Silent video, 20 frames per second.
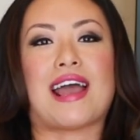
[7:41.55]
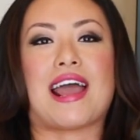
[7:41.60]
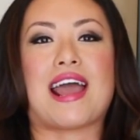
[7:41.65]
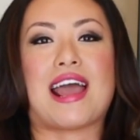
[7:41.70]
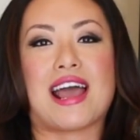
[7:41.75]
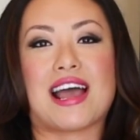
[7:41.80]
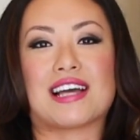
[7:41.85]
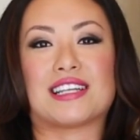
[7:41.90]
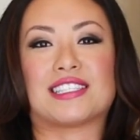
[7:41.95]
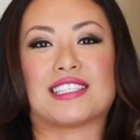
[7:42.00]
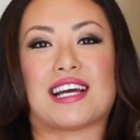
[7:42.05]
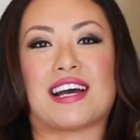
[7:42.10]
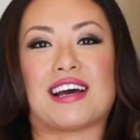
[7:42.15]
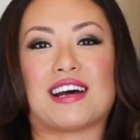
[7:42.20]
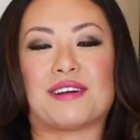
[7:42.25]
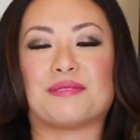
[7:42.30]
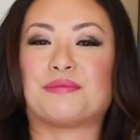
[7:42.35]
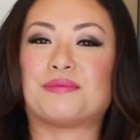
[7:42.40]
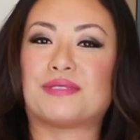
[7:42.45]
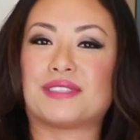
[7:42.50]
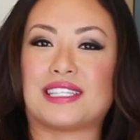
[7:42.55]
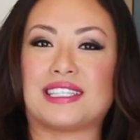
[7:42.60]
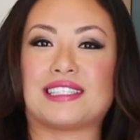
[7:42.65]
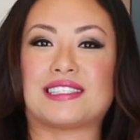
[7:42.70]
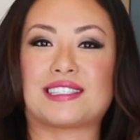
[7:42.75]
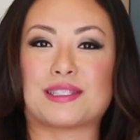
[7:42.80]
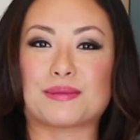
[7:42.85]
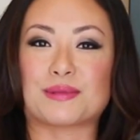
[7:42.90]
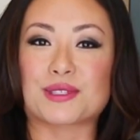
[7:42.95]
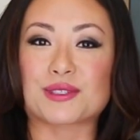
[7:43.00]
and
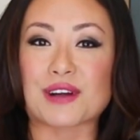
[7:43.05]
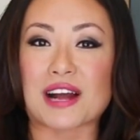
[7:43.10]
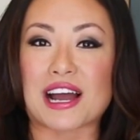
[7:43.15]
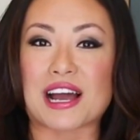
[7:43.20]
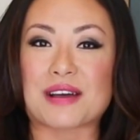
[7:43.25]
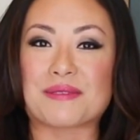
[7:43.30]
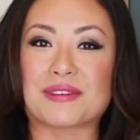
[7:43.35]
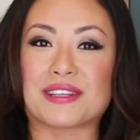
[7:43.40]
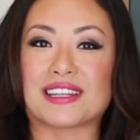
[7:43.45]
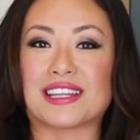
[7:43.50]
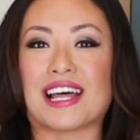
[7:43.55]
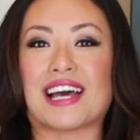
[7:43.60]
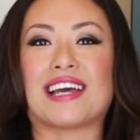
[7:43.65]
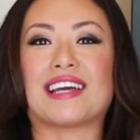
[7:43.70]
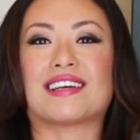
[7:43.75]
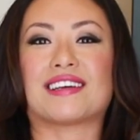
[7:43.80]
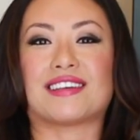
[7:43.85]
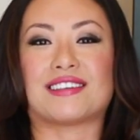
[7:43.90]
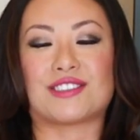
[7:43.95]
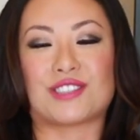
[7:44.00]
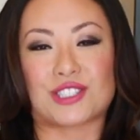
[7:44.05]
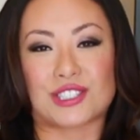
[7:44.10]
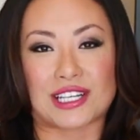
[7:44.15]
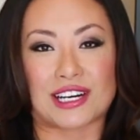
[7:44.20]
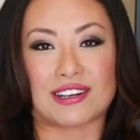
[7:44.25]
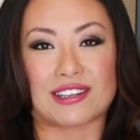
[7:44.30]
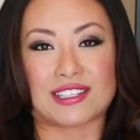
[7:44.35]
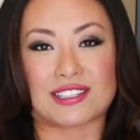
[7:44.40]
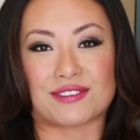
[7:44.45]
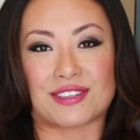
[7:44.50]
please subscribe and like and
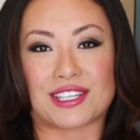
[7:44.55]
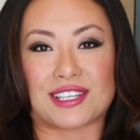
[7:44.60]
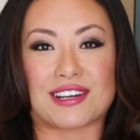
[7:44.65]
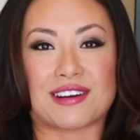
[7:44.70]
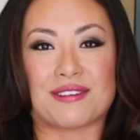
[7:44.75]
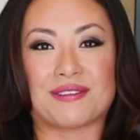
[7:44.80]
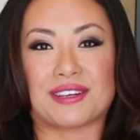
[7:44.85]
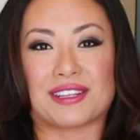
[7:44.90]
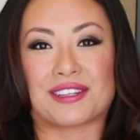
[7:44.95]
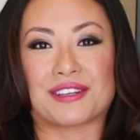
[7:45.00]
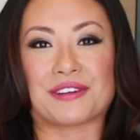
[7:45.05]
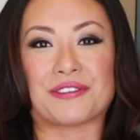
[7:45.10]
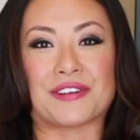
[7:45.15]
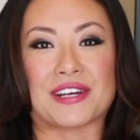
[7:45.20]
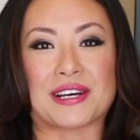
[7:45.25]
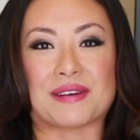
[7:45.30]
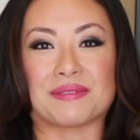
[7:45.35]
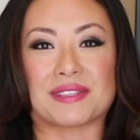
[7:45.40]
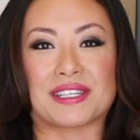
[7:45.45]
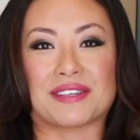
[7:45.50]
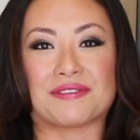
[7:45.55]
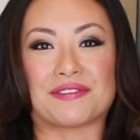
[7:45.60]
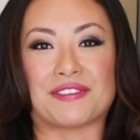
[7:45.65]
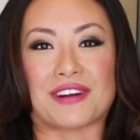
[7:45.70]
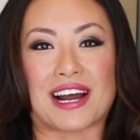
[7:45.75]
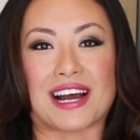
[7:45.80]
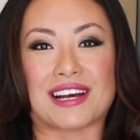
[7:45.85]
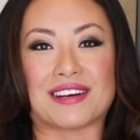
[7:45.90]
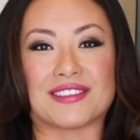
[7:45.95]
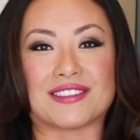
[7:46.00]
share this video with your family and
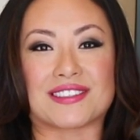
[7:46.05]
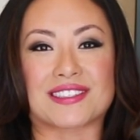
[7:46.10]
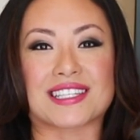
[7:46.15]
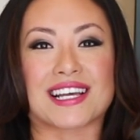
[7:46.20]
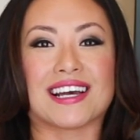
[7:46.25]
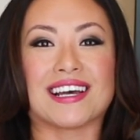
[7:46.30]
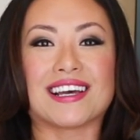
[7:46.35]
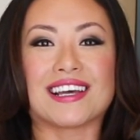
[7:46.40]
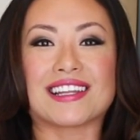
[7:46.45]
friends.